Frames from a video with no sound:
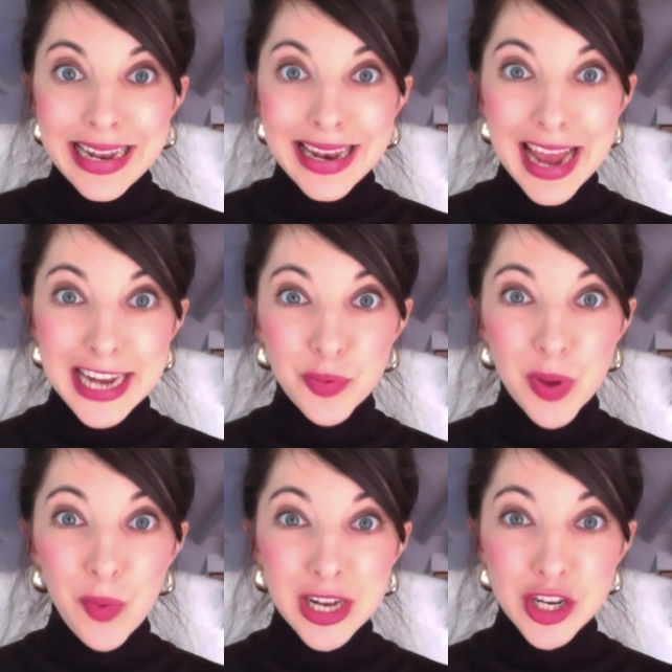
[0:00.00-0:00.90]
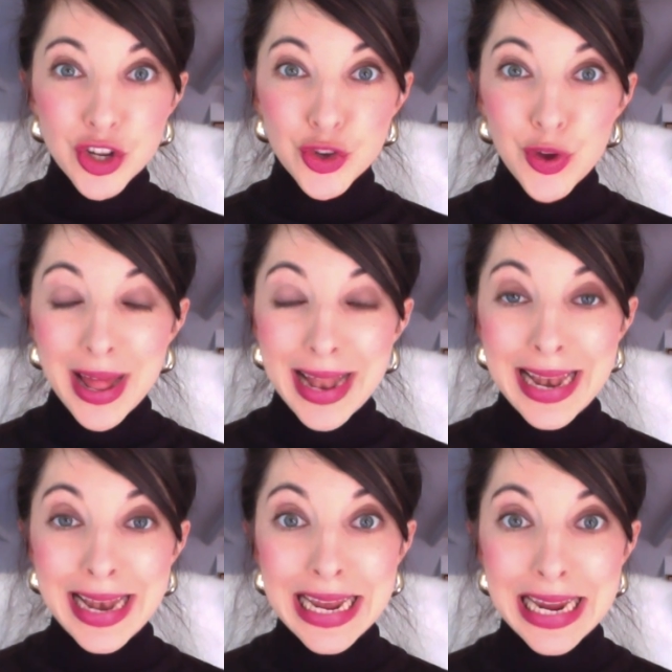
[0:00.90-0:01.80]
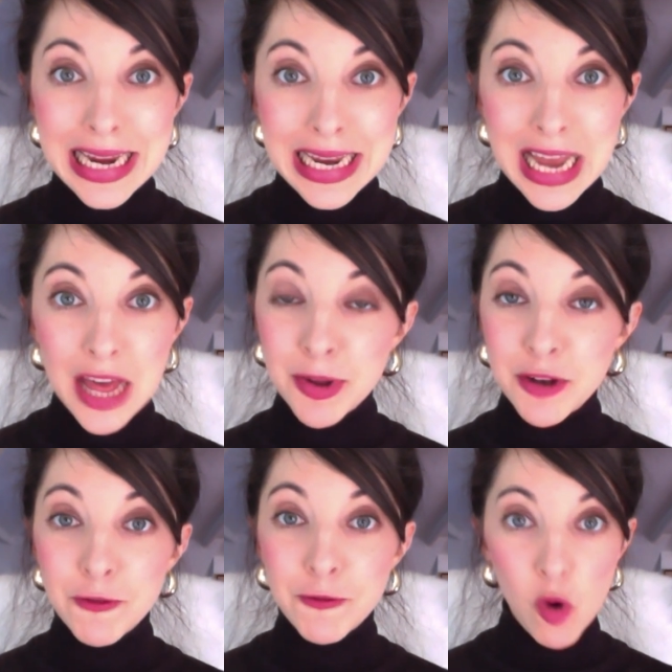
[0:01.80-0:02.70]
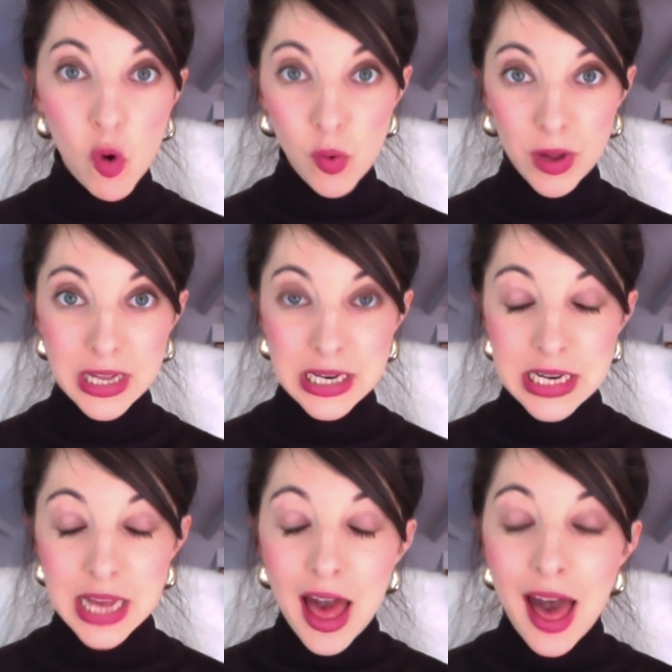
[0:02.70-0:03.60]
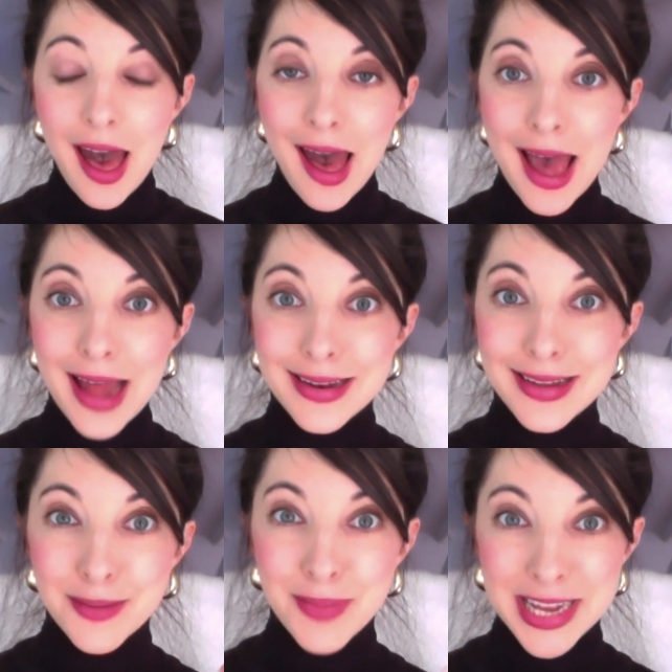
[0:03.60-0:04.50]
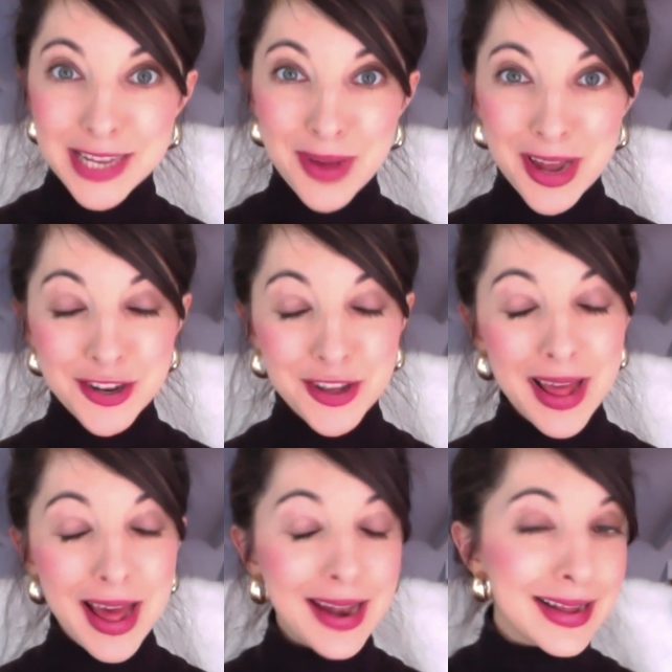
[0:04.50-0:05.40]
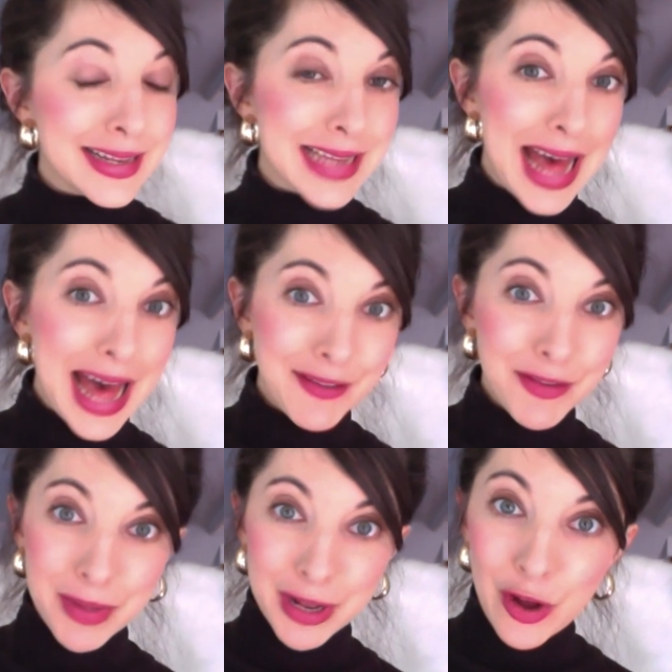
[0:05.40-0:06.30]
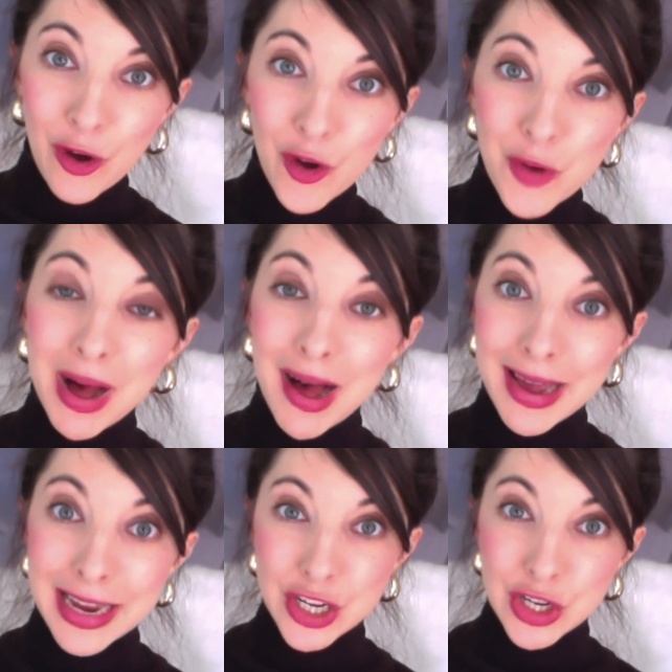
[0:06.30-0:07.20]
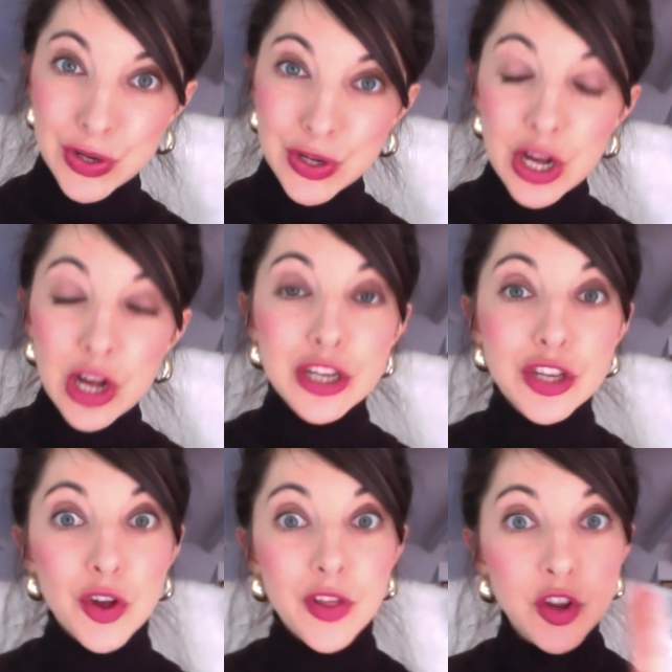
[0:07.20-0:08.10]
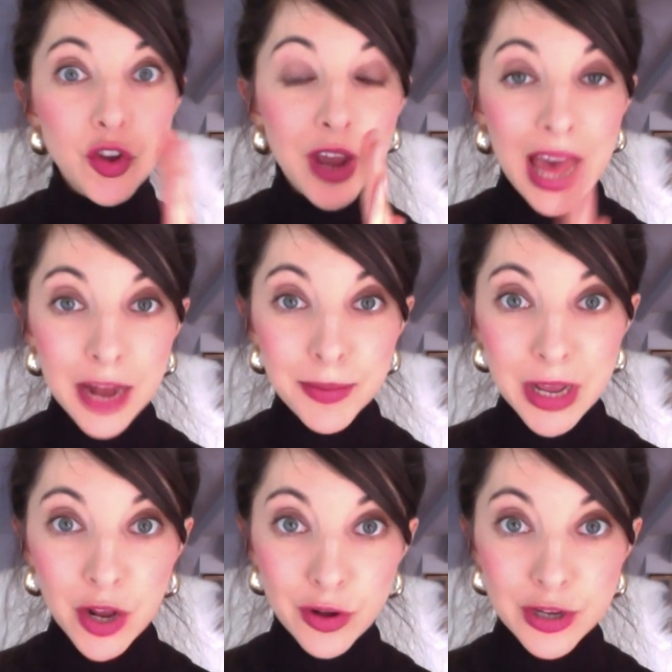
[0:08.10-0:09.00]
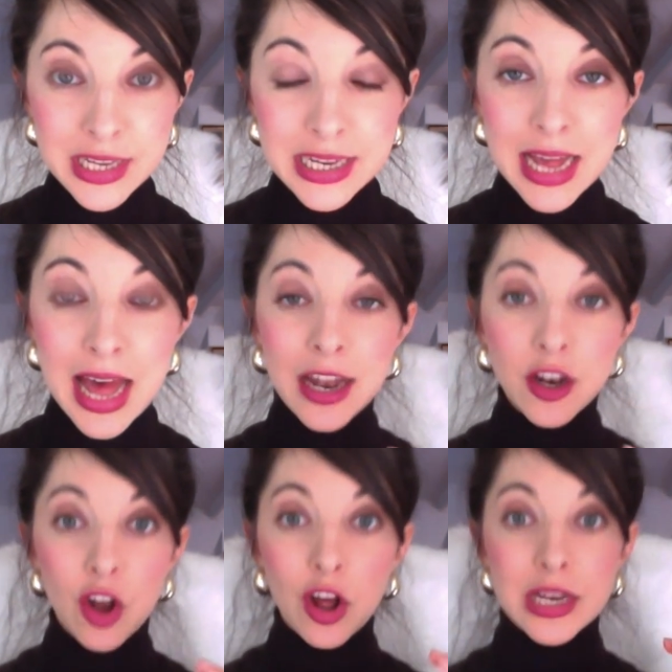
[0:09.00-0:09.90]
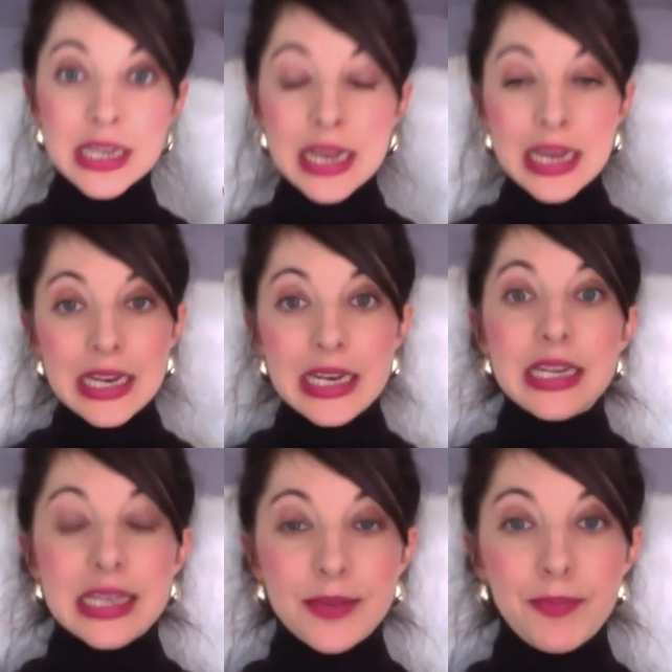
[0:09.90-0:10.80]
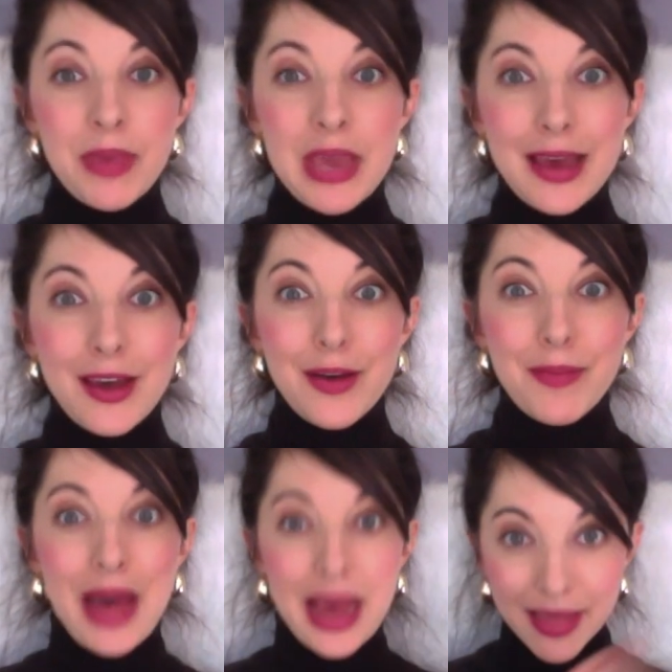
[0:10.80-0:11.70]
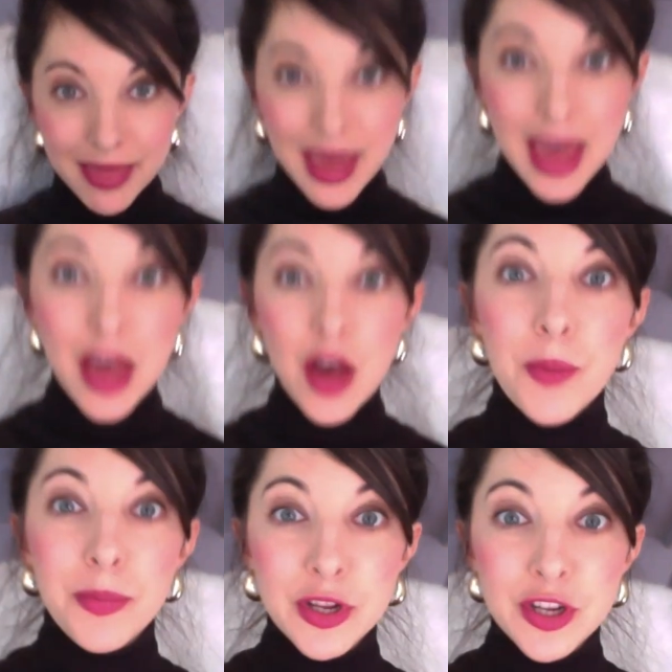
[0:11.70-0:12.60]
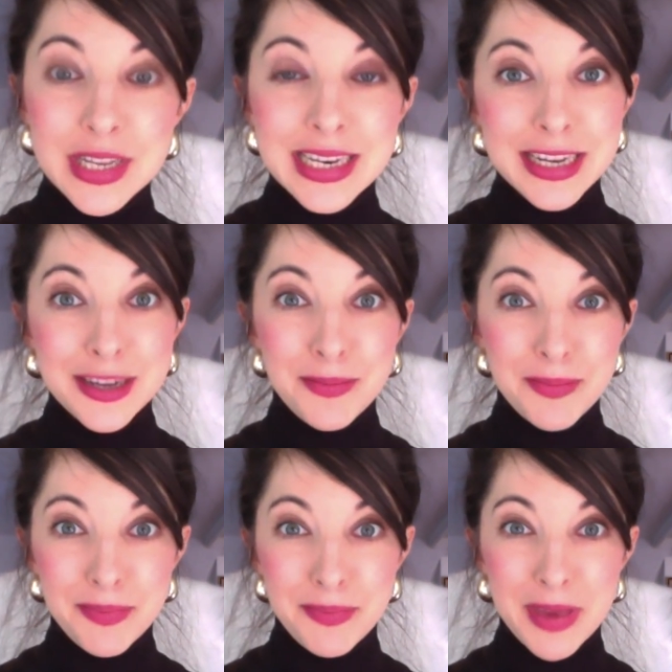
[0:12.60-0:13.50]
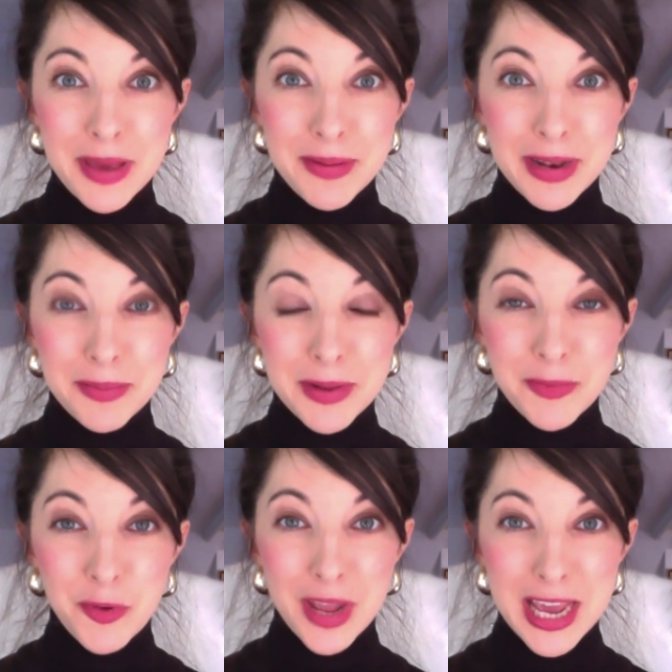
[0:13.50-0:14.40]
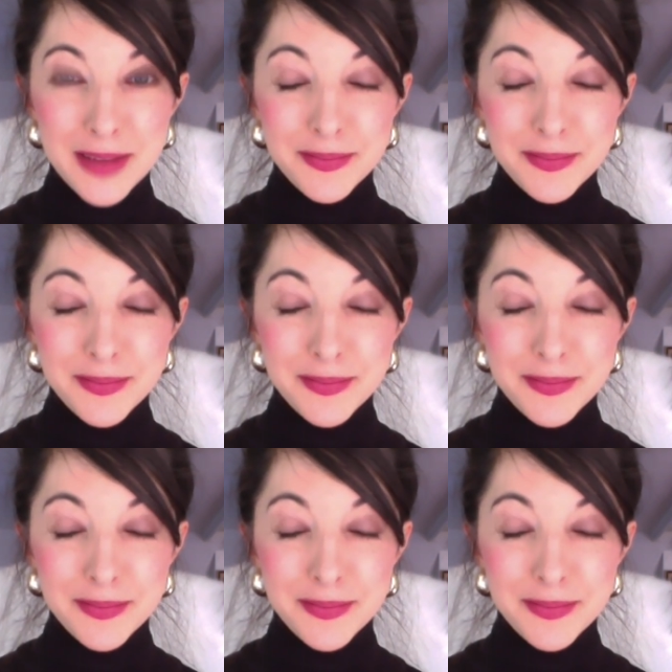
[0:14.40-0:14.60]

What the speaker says: Next, we want to lean a bit forward. And the best way to do that is have a pillow behind you so that you can be closer and not disappear back there, but just be a little bit more here.